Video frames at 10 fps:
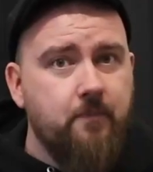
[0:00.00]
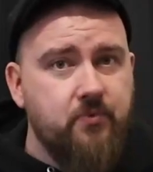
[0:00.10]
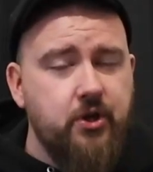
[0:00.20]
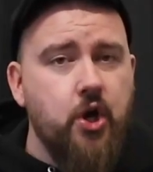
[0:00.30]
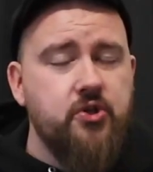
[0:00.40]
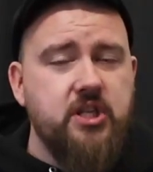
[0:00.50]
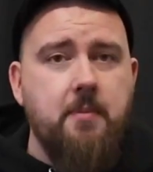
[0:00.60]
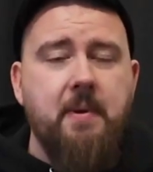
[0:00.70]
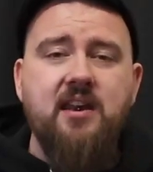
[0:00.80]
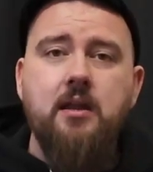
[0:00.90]
the notes that you're
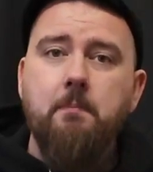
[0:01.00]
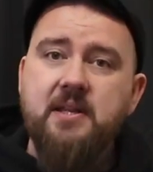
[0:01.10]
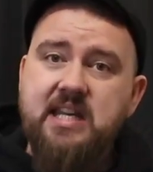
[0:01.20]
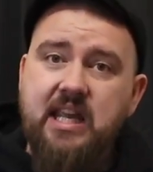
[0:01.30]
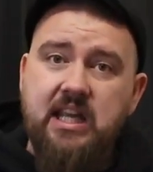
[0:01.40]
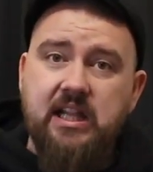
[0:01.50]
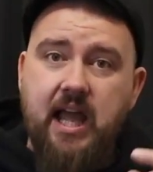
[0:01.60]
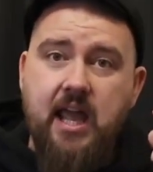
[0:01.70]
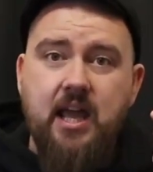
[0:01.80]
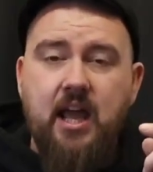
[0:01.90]
bending,
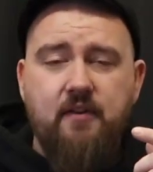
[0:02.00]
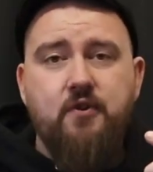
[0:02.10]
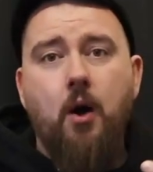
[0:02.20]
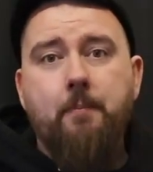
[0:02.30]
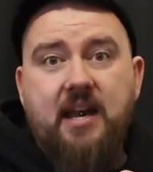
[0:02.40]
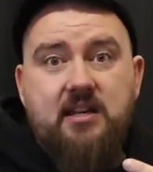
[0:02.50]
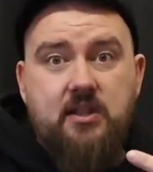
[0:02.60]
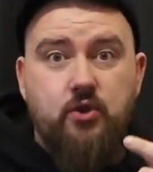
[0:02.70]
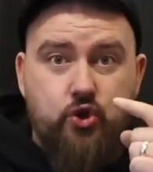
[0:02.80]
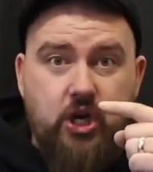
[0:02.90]
particularly if you're
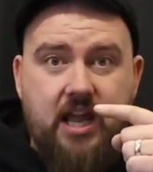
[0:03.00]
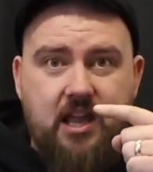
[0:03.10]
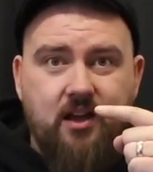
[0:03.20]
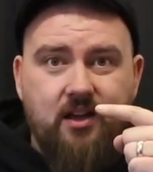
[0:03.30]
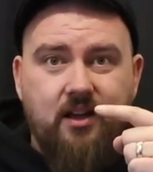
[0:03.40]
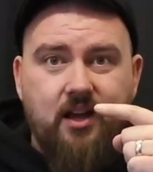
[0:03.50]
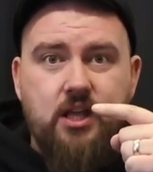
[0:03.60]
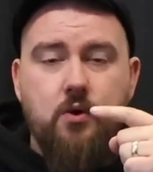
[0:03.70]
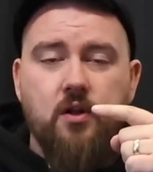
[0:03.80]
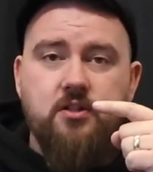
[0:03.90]
bending the G,
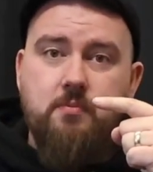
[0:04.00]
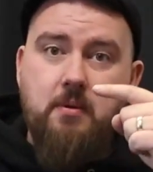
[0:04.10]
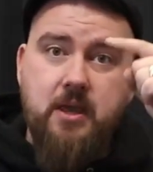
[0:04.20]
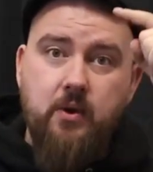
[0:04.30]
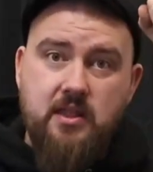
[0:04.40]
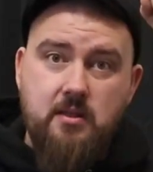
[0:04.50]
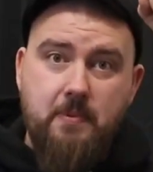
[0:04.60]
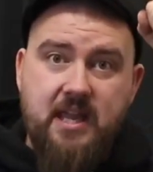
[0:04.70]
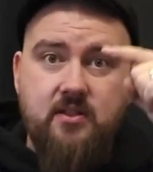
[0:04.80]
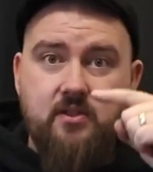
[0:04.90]
you want to be muting the
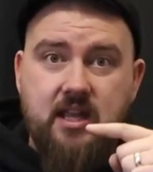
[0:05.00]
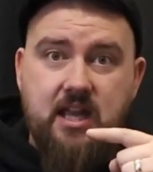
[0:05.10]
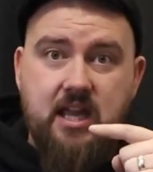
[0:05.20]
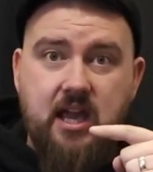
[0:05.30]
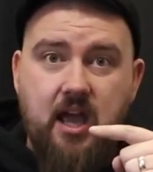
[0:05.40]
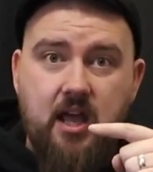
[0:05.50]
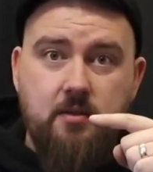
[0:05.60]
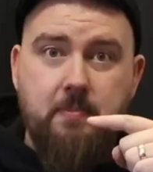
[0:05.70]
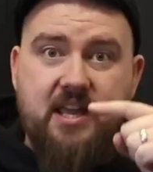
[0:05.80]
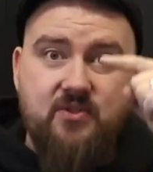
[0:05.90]
B and the
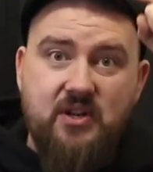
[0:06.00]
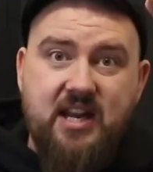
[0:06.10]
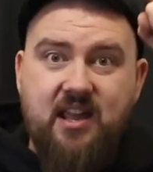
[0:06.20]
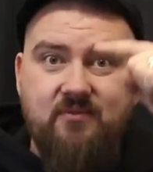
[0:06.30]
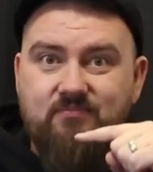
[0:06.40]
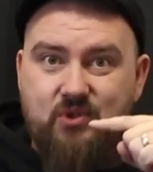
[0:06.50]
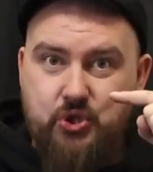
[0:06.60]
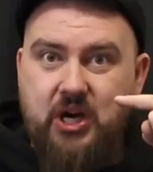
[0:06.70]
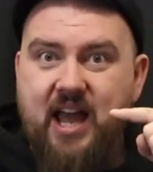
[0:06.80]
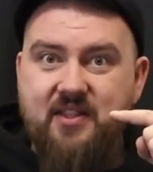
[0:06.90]
B and the D, the
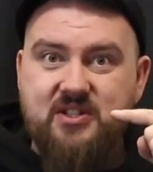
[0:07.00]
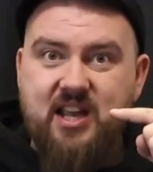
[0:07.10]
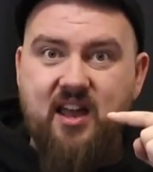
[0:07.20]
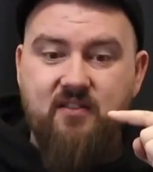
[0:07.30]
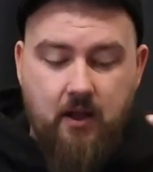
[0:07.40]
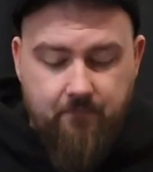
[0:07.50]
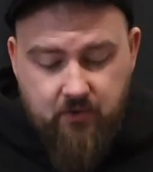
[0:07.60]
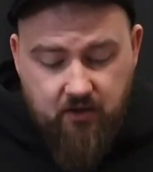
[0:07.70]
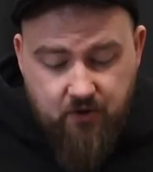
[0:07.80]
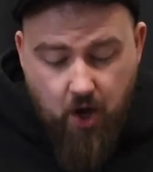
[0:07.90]
string either side of it.
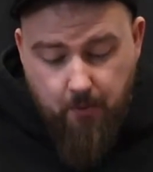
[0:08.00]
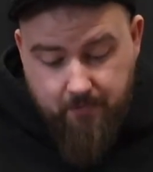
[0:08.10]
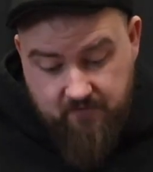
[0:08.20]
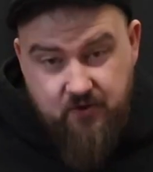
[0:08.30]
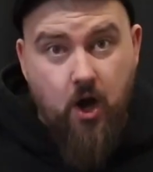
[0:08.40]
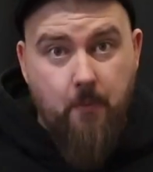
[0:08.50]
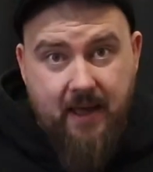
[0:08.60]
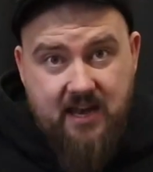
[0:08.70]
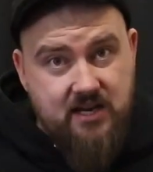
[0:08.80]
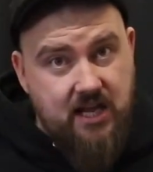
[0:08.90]
If you're
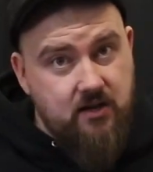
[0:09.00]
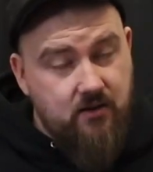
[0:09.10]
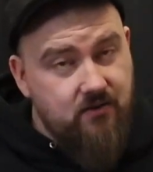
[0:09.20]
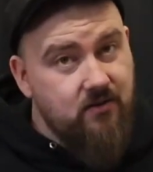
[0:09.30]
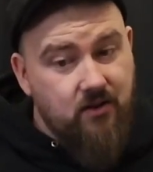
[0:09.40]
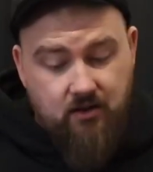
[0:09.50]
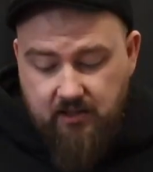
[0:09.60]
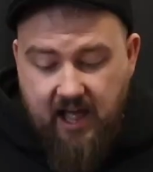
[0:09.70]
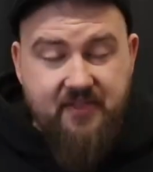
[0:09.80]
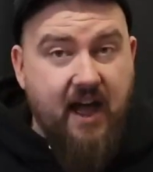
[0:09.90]
bending
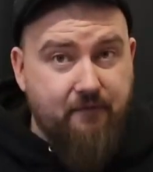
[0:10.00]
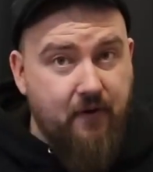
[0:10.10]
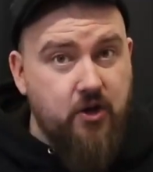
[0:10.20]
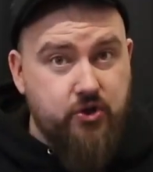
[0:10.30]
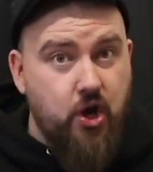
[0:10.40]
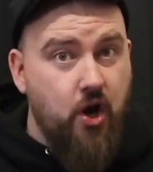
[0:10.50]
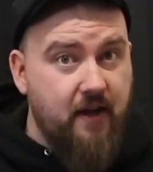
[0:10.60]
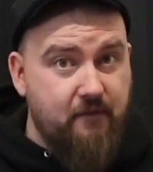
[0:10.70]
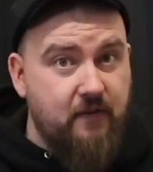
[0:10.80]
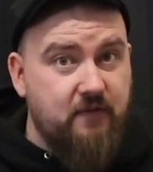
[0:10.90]
like that first note,
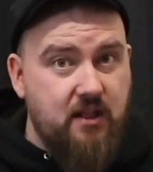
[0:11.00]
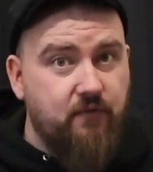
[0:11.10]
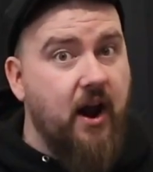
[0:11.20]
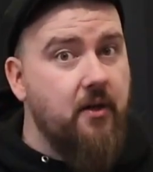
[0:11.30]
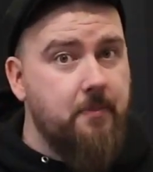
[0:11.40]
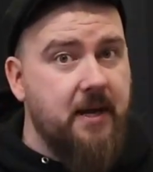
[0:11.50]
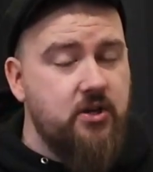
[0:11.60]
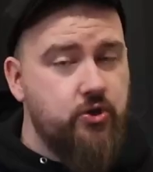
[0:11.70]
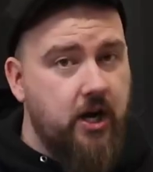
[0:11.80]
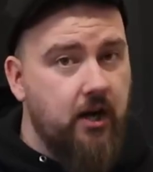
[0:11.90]
that 15th fret on the B
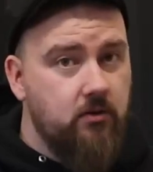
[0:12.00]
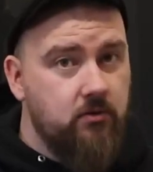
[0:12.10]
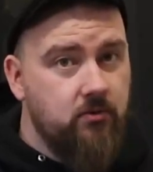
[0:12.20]
string,